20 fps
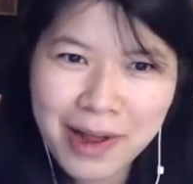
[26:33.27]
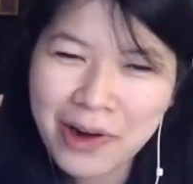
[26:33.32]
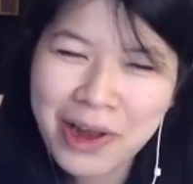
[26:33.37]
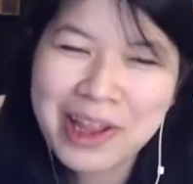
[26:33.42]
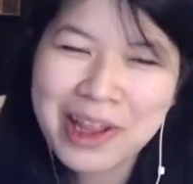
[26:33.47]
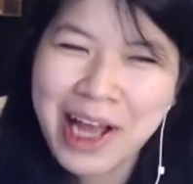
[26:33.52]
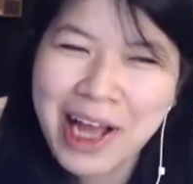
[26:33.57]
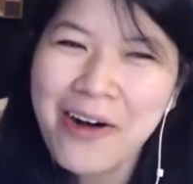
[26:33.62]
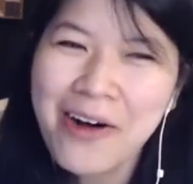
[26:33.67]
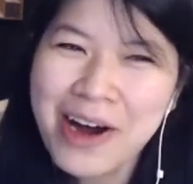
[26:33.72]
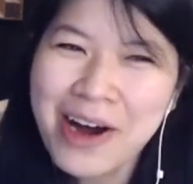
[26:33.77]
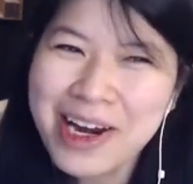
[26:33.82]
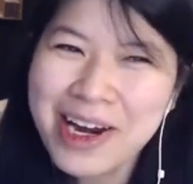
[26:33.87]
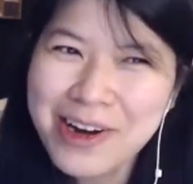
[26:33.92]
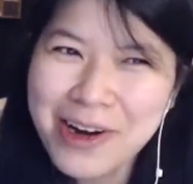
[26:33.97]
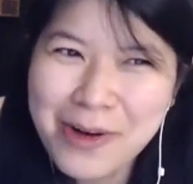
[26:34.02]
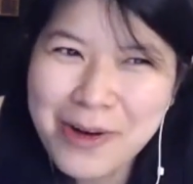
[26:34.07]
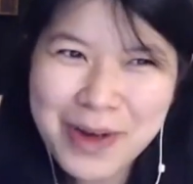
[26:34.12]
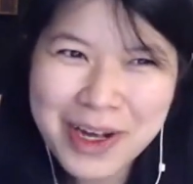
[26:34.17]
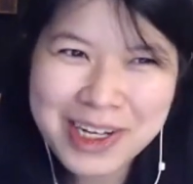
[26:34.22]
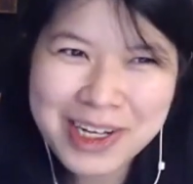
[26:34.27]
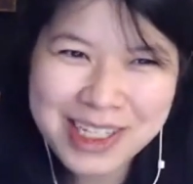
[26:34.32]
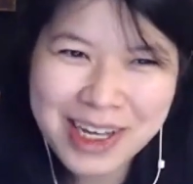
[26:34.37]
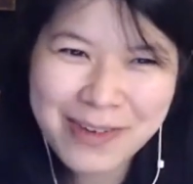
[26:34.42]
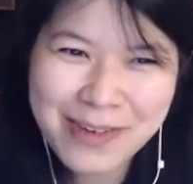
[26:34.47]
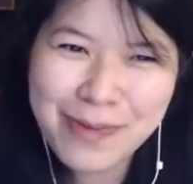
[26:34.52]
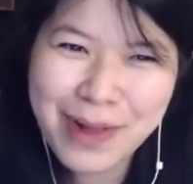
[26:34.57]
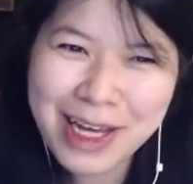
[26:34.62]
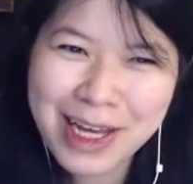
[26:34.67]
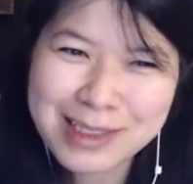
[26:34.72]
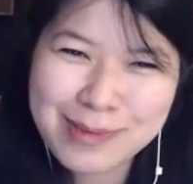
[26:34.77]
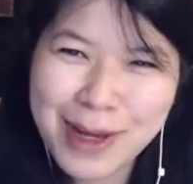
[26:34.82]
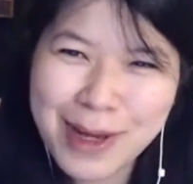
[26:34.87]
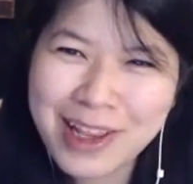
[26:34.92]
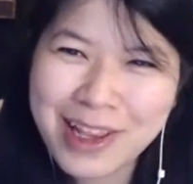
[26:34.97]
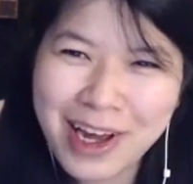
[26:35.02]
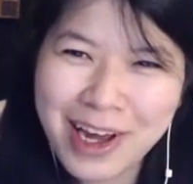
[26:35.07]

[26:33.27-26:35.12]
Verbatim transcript: Okay, now I know because I've like spent